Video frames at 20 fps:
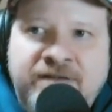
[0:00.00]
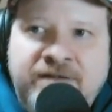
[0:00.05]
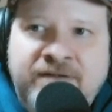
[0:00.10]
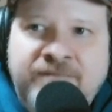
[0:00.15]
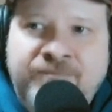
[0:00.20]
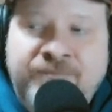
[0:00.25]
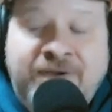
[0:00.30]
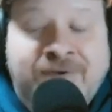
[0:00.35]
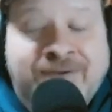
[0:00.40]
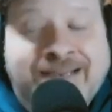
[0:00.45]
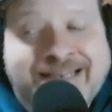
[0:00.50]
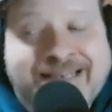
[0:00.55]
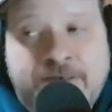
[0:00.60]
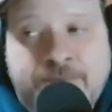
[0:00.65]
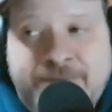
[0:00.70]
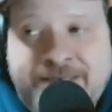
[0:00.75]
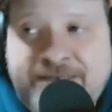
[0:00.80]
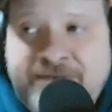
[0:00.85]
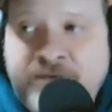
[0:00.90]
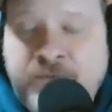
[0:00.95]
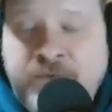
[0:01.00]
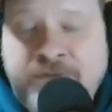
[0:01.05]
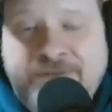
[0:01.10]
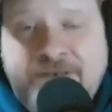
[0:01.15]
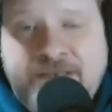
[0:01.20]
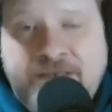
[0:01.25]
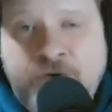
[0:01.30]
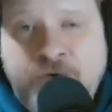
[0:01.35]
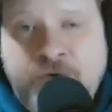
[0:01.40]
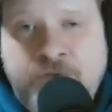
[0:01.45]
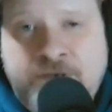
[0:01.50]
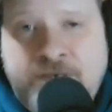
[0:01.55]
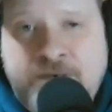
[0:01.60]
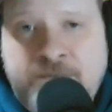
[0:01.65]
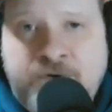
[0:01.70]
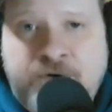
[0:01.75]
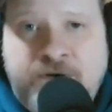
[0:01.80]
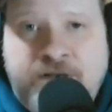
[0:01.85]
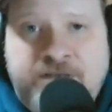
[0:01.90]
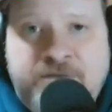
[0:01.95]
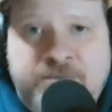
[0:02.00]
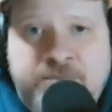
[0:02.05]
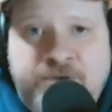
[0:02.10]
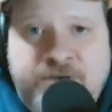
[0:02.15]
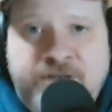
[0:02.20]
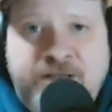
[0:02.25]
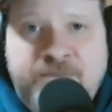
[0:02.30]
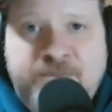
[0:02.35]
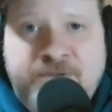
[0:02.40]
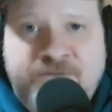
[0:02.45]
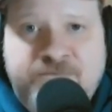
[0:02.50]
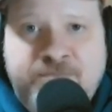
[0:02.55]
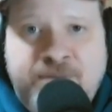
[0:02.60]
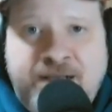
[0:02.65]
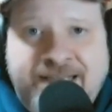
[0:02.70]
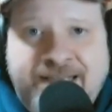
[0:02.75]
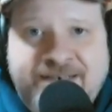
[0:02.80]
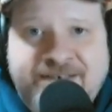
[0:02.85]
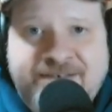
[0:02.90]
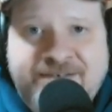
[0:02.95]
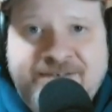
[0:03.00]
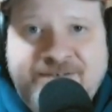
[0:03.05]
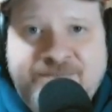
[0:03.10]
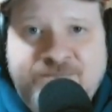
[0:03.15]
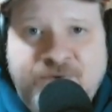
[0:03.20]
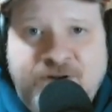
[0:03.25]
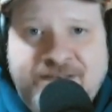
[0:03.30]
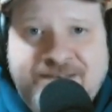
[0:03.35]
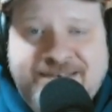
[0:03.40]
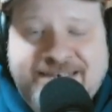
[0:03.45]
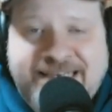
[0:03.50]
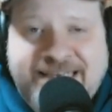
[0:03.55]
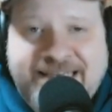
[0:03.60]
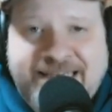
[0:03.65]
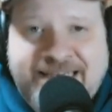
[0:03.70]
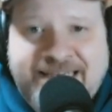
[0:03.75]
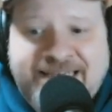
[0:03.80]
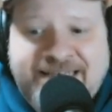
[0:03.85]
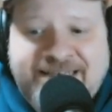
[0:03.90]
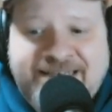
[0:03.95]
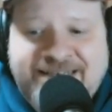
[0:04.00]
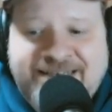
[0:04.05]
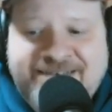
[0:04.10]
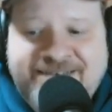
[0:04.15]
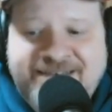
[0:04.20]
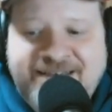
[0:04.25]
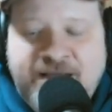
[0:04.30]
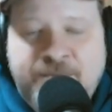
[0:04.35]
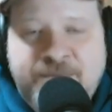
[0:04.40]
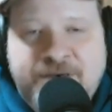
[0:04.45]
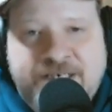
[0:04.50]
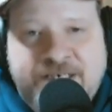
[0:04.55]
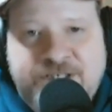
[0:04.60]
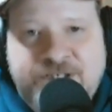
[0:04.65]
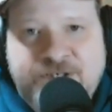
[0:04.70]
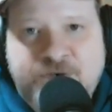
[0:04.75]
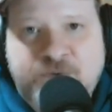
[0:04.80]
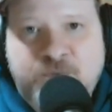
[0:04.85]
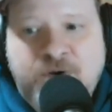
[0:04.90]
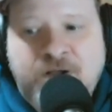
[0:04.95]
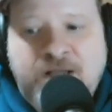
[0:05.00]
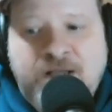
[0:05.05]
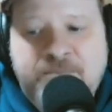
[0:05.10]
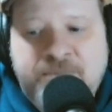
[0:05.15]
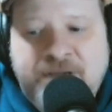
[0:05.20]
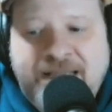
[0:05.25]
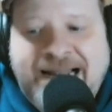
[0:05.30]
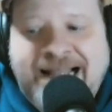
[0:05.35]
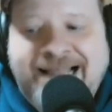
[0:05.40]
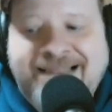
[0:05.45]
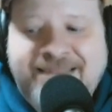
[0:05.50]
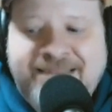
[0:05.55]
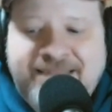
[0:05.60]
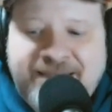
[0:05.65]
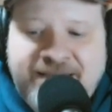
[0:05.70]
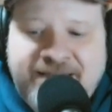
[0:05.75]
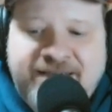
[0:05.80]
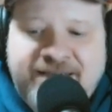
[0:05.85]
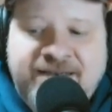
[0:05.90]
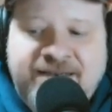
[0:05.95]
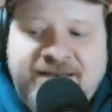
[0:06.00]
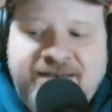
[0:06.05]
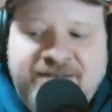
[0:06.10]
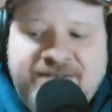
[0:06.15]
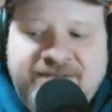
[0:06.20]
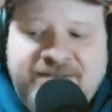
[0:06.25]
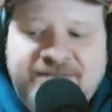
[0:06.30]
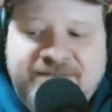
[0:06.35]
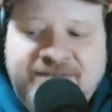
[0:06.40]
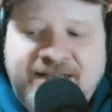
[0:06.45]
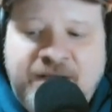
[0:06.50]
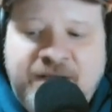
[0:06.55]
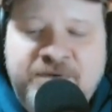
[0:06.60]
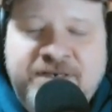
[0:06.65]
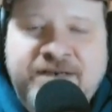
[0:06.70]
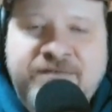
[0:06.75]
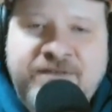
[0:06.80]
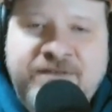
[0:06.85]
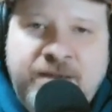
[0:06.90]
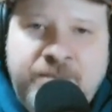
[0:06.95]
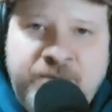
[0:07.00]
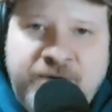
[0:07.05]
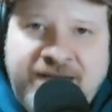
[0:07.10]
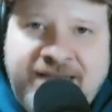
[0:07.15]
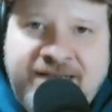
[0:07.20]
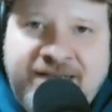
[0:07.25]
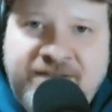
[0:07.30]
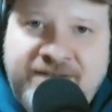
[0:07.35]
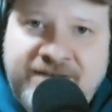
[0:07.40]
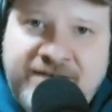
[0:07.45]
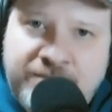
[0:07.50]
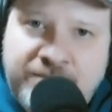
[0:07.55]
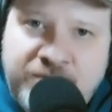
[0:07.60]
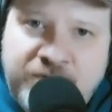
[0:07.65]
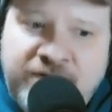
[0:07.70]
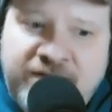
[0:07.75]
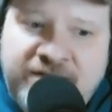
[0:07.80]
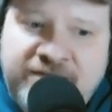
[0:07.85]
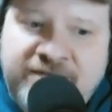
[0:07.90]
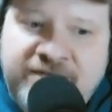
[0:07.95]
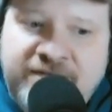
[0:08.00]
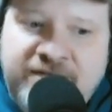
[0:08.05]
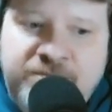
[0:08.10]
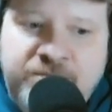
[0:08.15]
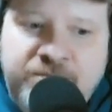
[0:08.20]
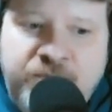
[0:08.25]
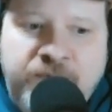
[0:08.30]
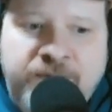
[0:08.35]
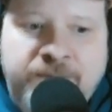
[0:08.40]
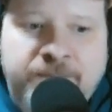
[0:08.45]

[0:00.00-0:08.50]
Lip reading: Well, it depends on who the Democrats put up. If Biden runs again and gets the nomination, or what. But I think I would give the upper hand to the Democrats at this point.